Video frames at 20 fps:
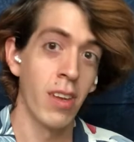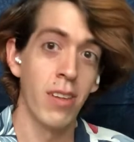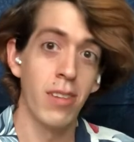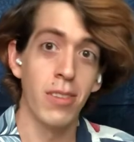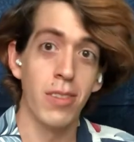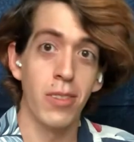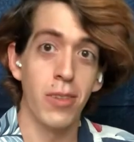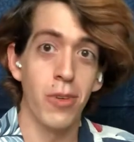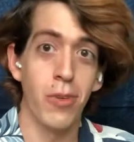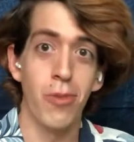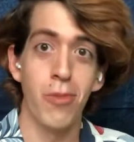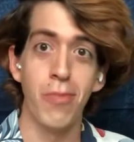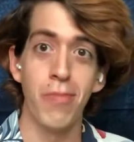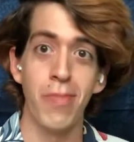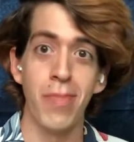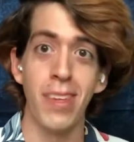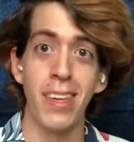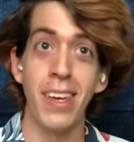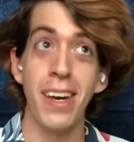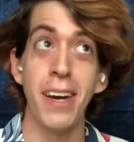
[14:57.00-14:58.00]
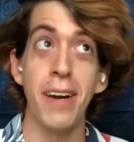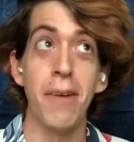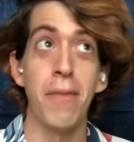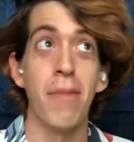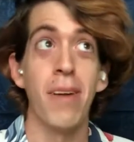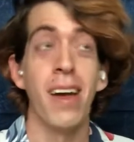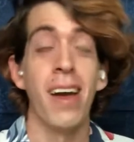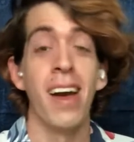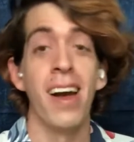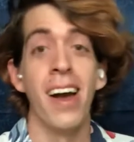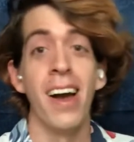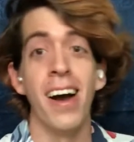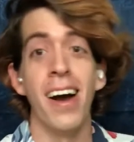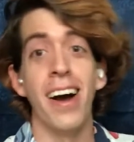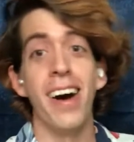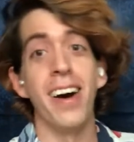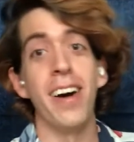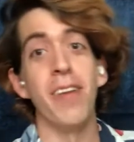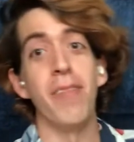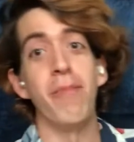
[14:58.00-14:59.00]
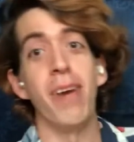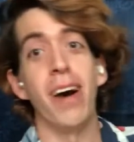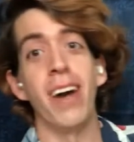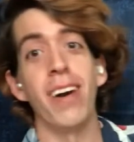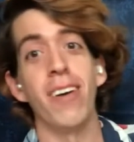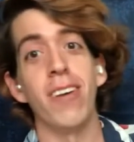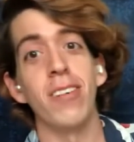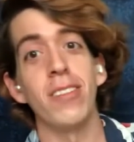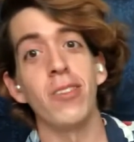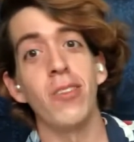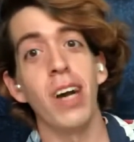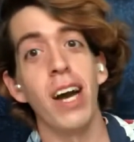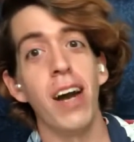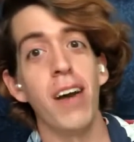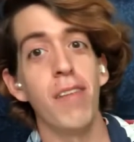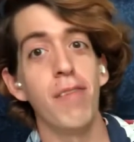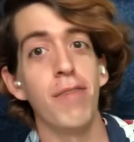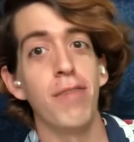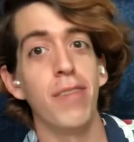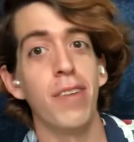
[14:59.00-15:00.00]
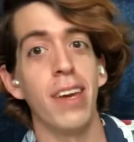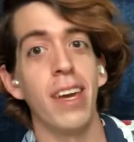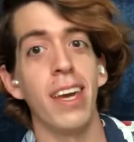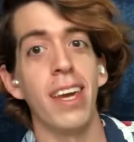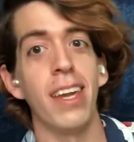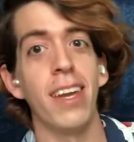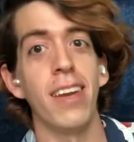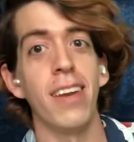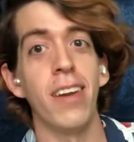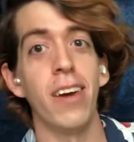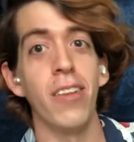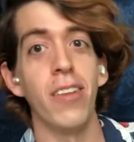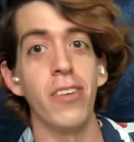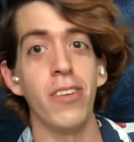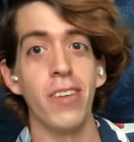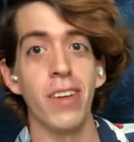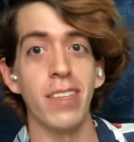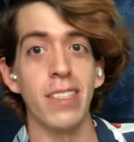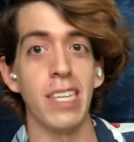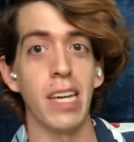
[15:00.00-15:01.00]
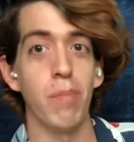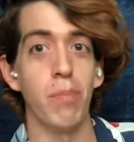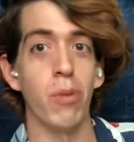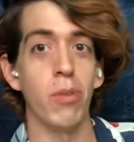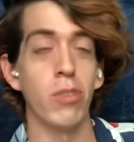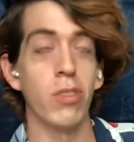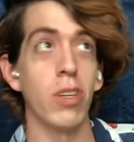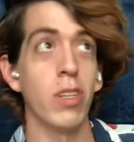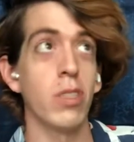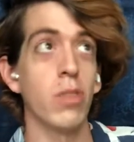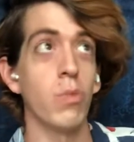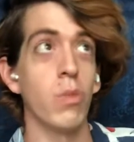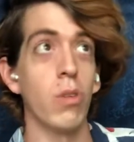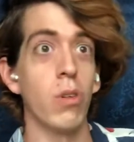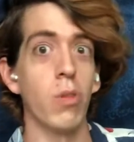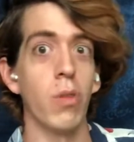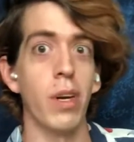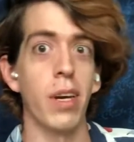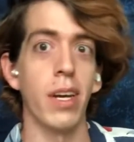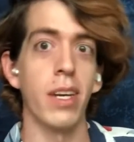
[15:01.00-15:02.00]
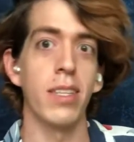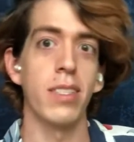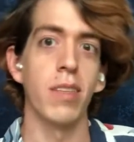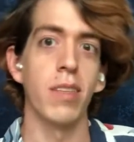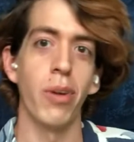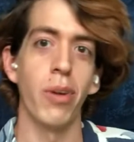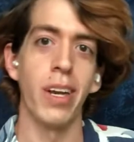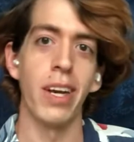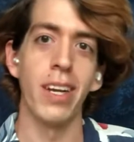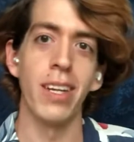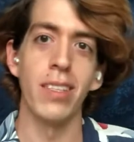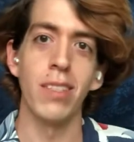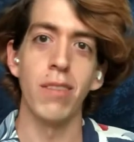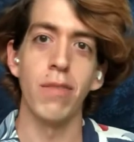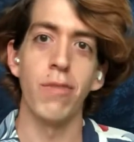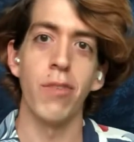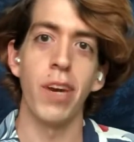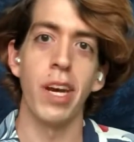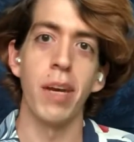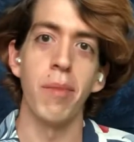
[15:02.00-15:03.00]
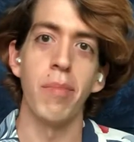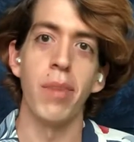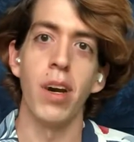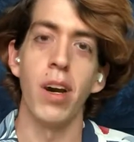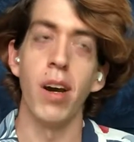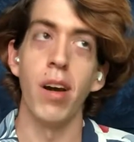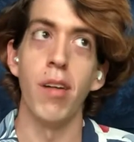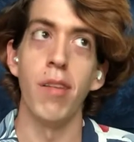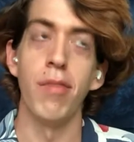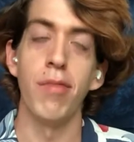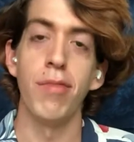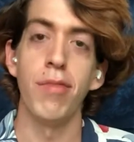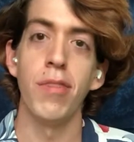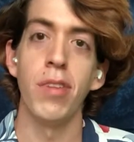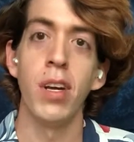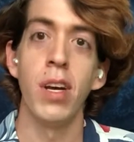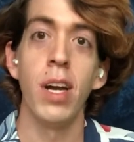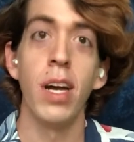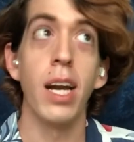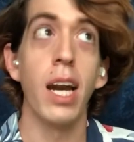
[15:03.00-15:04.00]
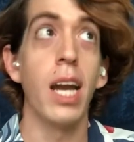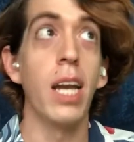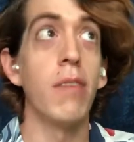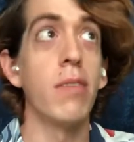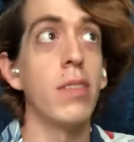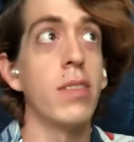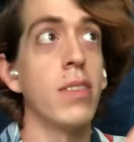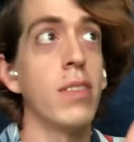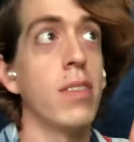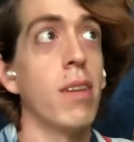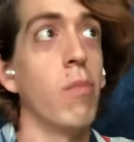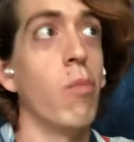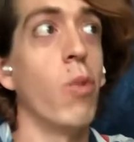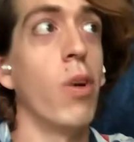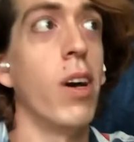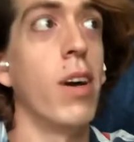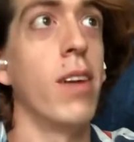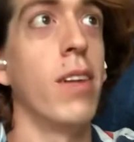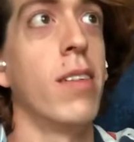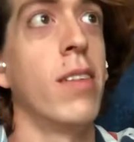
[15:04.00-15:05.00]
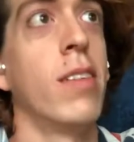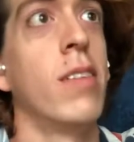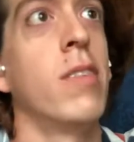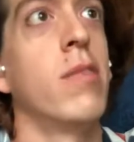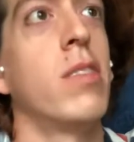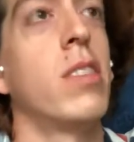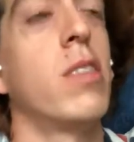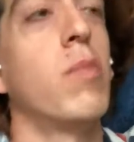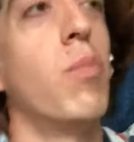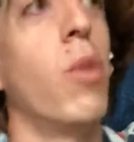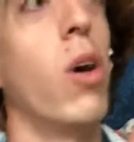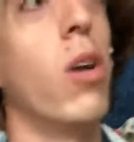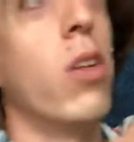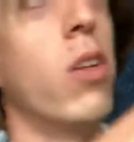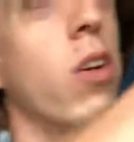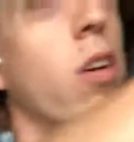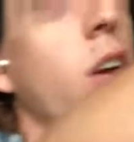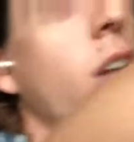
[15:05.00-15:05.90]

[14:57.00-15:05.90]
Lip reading: So yeah, I also have another example, just real quick to it into frame, of kind of a somewhat smaller